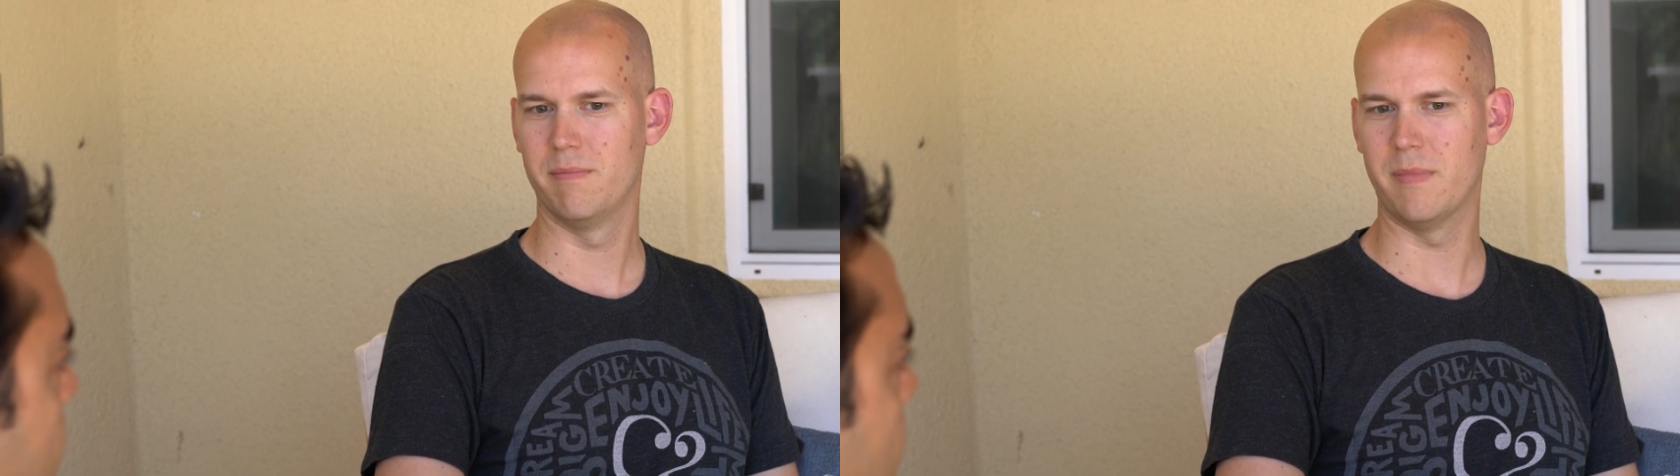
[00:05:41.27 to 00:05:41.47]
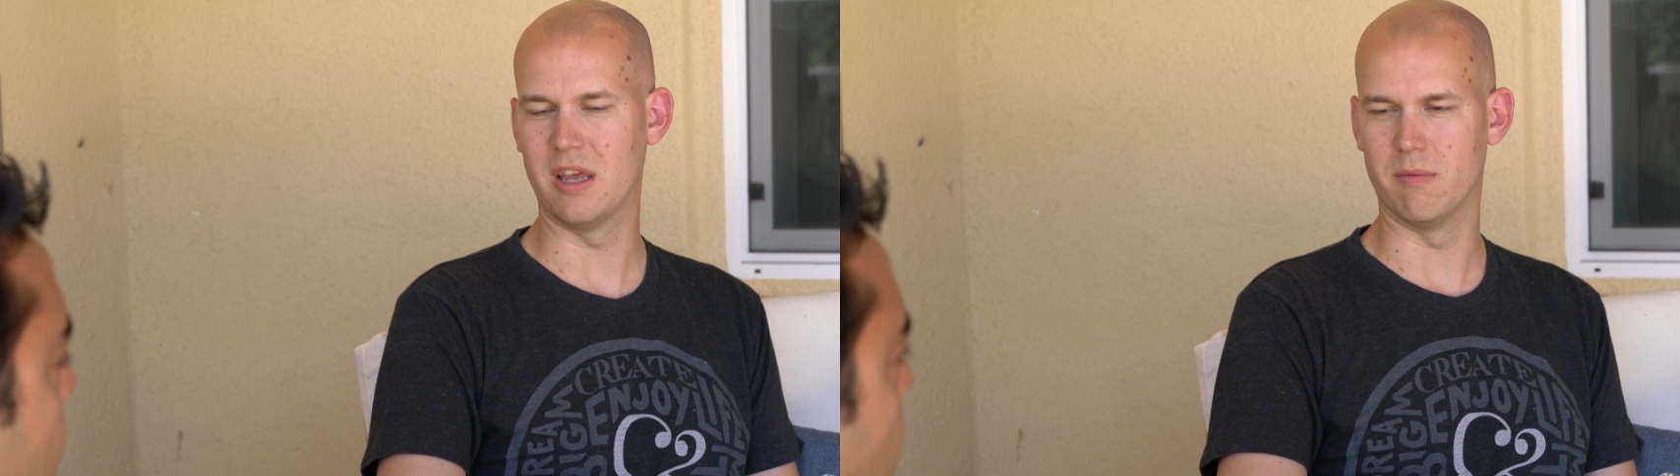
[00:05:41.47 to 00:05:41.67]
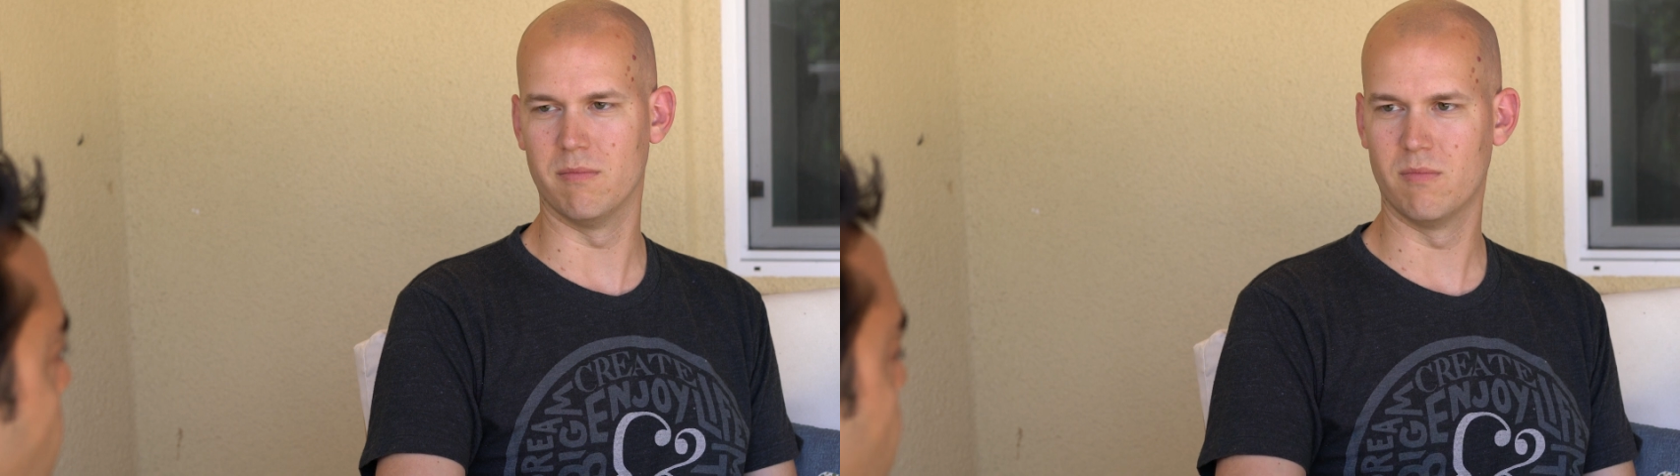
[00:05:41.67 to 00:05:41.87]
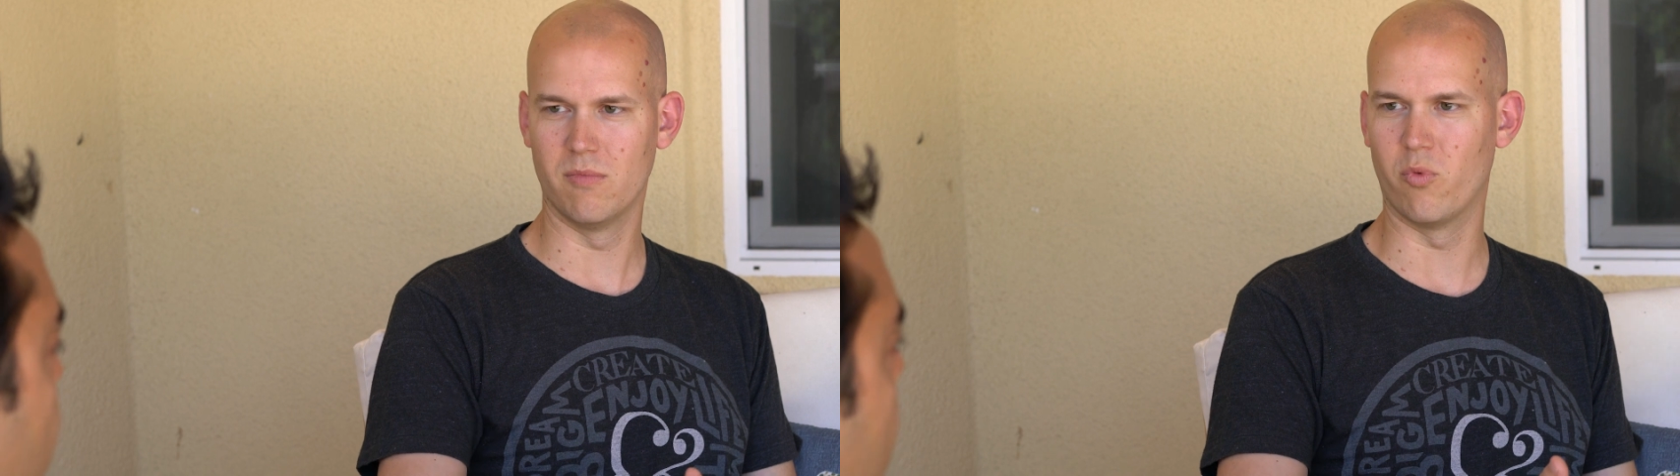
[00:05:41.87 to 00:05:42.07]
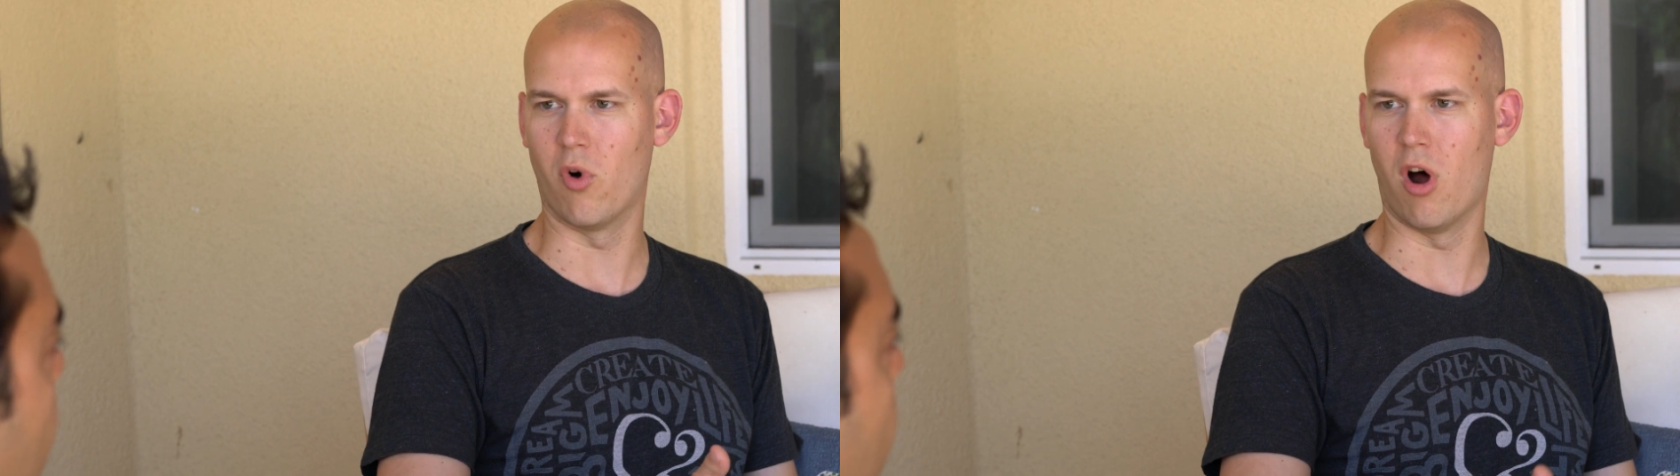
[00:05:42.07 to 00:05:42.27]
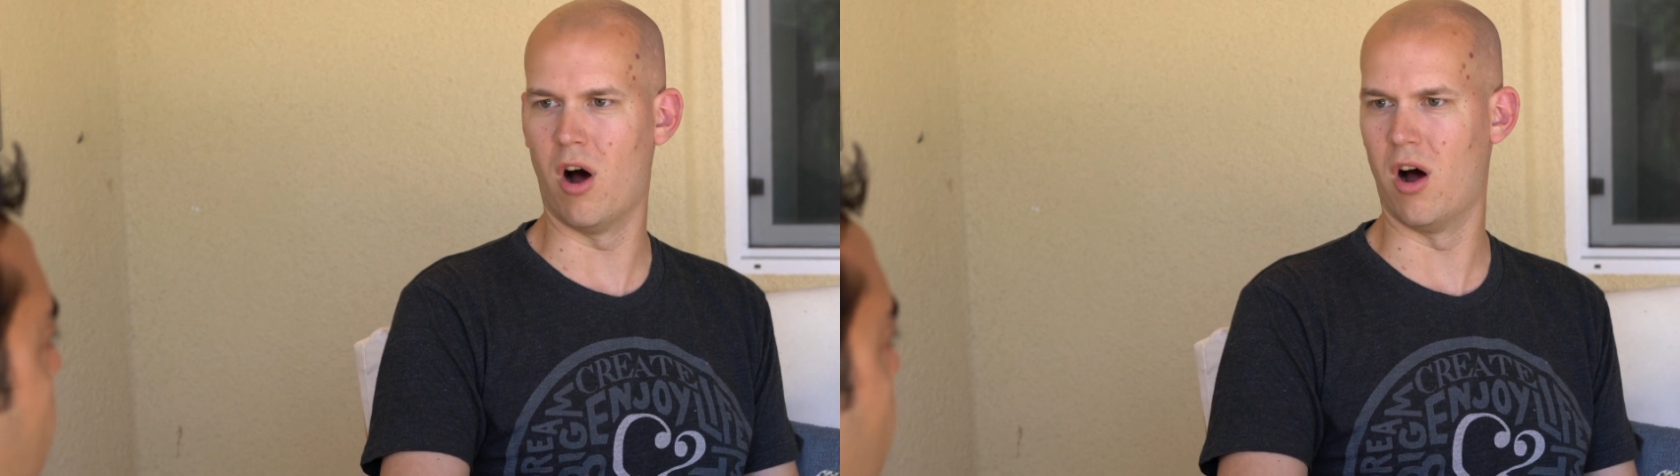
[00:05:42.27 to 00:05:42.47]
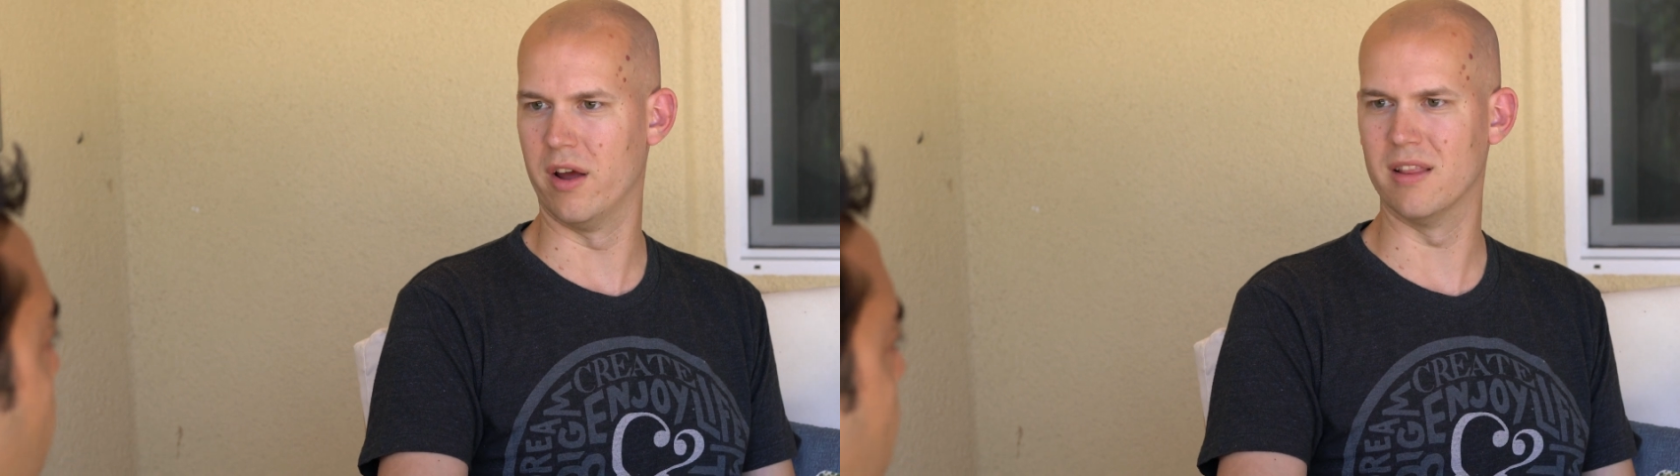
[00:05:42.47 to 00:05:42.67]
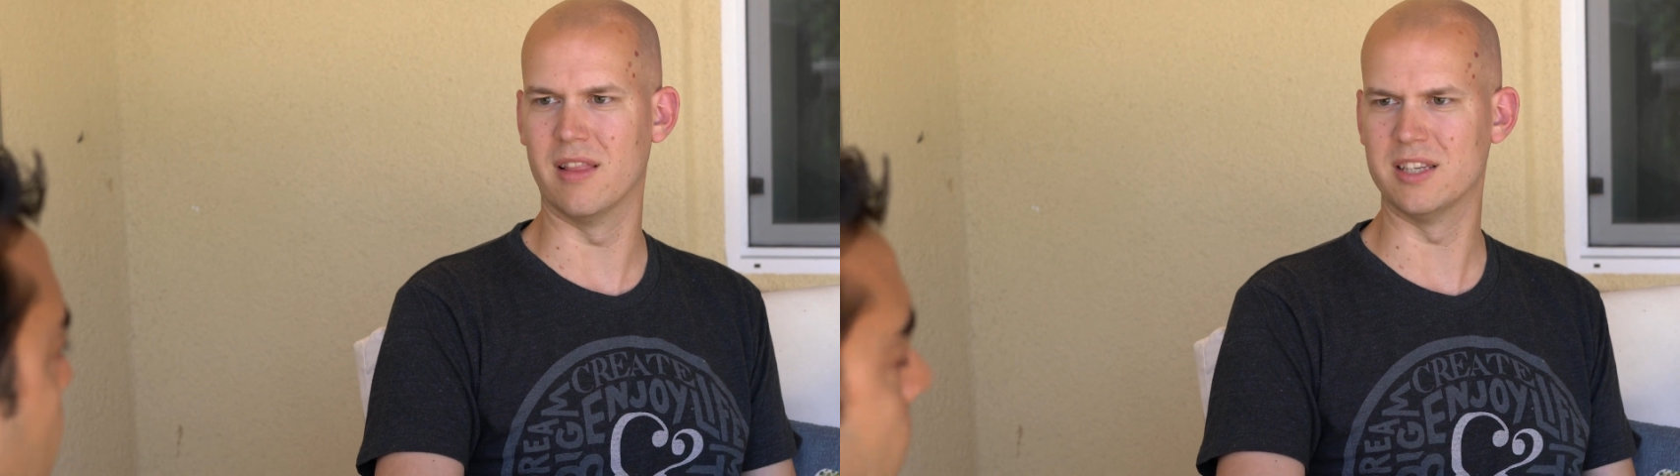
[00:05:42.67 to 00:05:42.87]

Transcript: make it raw and